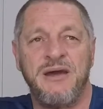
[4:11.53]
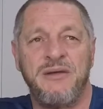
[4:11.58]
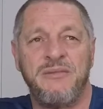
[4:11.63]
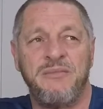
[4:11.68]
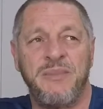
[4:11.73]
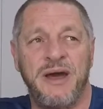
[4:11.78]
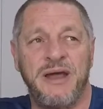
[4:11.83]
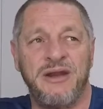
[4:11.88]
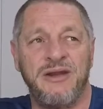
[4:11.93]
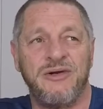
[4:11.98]

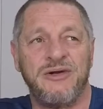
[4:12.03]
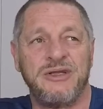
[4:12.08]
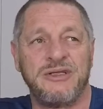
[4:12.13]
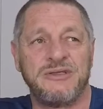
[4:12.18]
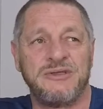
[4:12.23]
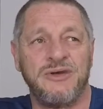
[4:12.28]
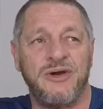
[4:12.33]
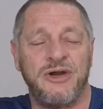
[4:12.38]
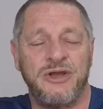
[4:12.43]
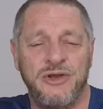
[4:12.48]
But I
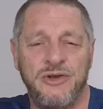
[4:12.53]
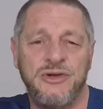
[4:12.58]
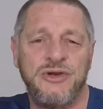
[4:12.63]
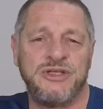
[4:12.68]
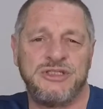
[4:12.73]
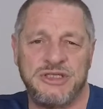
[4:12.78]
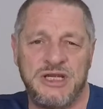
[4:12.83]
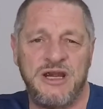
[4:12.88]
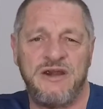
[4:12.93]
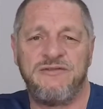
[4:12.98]

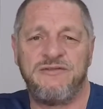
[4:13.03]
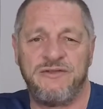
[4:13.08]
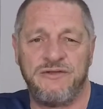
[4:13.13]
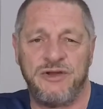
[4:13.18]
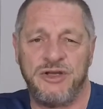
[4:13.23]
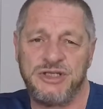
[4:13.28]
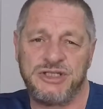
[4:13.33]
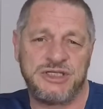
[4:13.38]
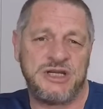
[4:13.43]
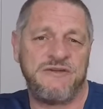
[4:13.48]
urge
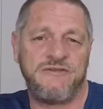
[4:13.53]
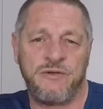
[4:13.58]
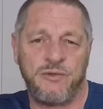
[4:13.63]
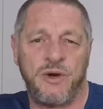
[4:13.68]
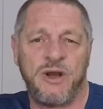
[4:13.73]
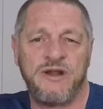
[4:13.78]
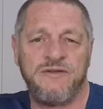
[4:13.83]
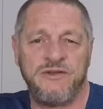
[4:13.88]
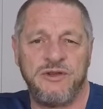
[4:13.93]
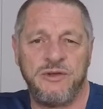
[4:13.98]
each and every
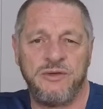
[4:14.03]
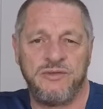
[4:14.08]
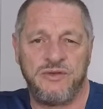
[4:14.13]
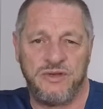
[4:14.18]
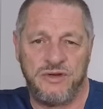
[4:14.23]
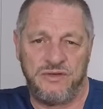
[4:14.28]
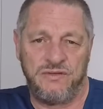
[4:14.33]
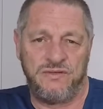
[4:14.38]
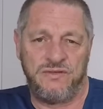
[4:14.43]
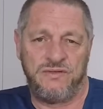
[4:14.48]
one of you
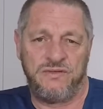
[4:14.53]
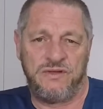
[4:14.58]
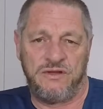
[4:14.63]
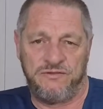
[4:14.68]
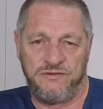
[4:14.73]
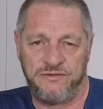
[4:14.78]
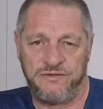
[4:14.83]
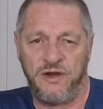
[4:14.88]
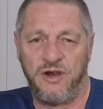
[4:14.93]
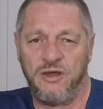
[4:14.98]

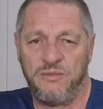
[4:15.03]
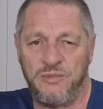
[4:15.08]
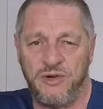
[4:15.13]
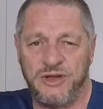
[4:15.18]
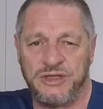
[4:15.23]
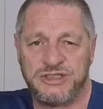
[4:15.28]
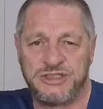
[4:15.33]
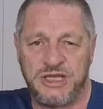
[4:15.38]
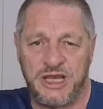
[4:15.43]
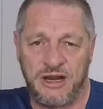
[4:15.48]
that follow
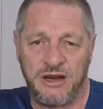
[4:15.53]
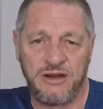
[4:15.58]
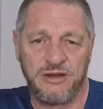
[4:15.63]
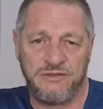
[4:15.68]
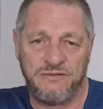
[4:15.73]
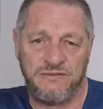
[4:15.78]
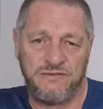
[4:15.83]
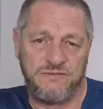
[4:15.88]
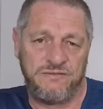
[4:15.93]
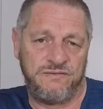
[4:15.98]
my channel
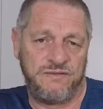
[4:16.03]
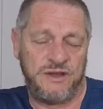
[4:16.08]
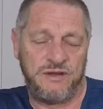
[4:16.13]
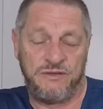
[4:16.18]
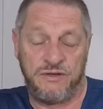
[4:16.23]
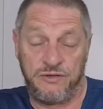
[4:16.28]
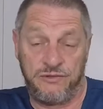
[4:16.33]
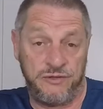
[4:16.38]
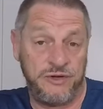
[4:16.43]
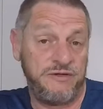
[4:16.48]

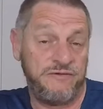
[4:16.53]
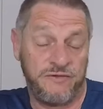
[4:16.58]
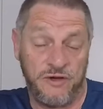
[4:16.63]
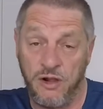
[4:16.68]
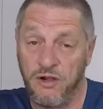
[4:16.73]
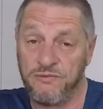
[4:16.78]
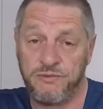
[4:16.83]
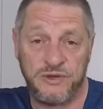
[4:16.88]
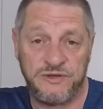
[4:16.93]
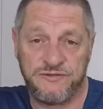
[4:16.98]
and are
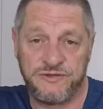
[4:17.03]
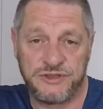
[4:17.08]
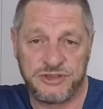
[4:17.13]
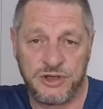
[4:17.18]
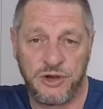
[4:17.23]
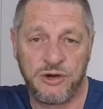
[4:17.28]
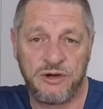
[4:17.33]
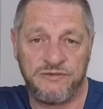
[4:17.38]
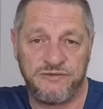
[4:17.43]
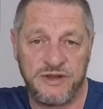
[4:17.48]
involved with
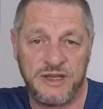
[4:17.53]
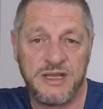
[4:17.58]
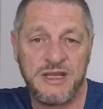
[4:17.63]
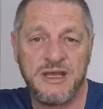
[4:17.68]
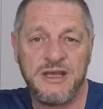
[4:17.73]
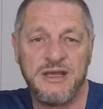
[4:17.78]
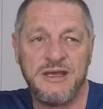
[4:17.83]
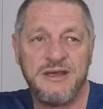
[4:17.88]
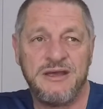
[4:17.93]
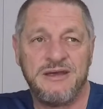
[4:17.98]
photography,
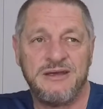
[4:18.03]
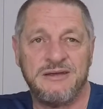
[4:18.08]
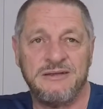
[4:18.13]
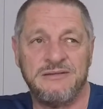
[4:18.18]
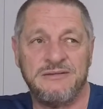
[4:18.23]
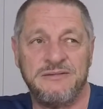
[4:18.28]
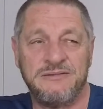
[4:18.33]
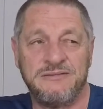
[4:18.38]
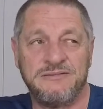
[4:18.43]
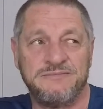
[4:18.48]

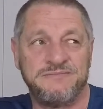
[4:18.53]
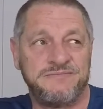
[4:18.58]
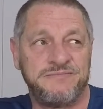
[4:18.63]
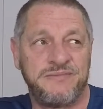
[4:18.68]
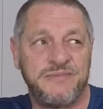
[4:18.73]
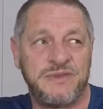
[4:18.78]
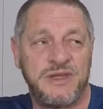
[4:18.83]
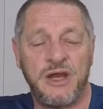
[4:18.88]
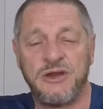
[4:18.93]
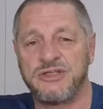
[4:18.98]

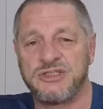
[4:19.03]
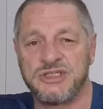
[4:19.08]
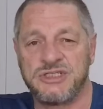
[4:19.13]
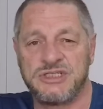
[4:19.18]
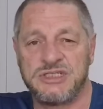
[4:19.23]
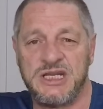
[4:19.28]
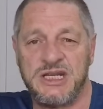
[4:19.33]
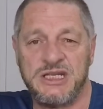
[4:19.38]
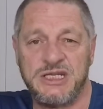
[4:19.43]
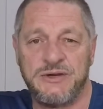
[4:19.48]
don't
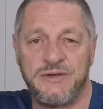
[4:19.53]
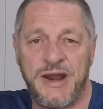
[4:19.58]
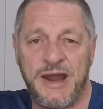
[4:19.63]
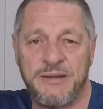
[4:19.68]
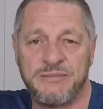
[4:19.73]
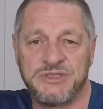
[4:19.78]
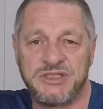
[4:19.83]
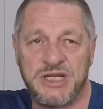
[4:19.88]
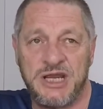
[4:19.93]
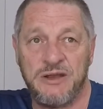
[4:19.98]
just sit in your
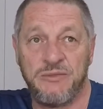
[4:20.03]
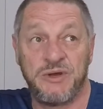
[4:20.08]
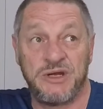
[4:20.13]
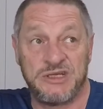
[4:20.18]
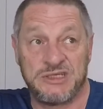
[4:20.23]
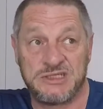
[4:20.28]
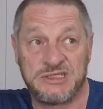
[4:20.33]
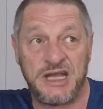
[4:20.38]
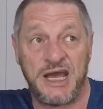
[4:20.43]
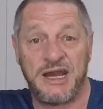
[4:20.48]
armchair when
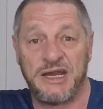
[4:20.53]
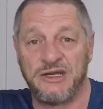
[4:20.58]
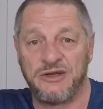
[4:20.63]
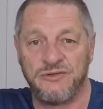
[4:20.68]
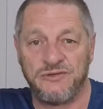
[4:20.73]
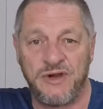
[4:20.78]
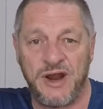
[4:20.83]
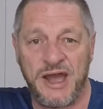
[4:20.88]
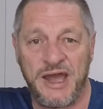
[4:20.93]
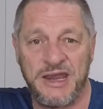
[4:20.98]
it's starting
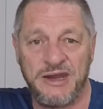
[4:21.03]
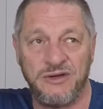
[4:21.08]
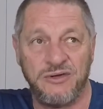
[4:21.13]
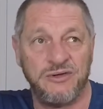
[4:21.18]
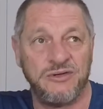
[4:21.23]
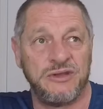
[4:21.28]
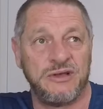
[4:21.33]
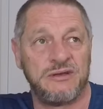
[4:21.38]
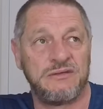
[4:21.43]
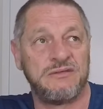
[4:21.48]
to rain
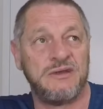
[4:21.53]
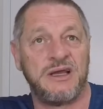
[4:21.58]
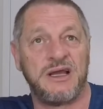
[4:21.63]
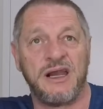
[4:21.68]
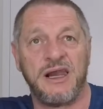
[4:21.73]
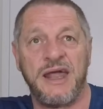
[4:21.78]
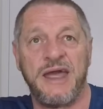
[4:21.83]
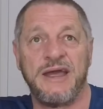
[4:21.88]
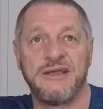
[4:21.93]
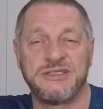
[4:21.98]
or the
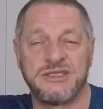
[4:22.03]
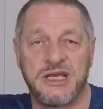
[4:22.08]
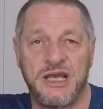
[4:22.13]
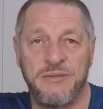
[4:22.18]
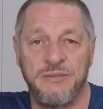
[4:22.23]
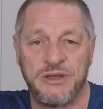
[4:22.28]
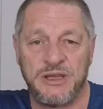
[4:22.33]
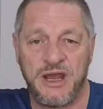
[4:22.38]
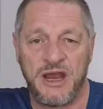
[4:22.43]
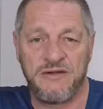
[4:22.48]
clouds are
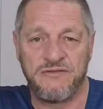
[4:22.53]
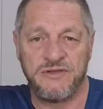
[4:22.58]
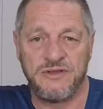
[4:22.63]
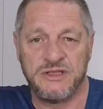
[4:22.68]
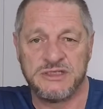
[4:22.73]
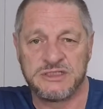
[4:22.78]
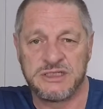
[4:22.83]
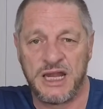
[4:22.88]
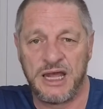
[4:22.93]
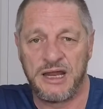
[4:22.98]
coming over,
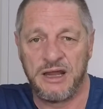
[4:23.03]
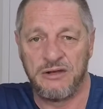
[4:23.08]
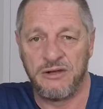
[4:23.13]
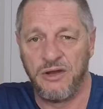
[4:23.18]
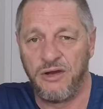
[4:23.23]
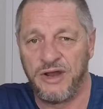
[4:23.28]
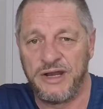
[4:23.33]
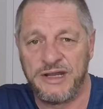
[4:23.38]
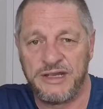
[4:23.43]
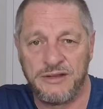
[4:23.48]
there's
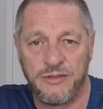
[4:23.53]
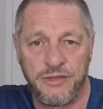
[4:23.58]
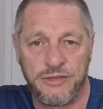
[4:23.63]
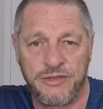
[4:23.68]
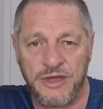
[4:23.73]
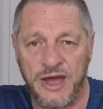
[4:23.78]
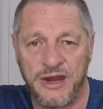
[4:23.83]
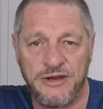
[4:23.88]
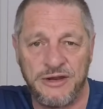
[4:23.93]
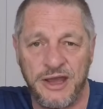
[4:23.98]
lightning and
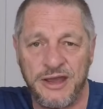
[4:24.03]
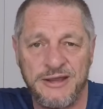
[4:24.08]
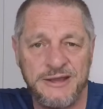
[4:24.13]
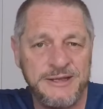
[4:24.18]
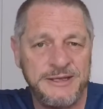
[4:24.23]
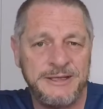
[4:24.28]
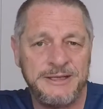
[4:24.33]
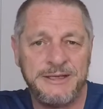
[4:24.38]
thunder.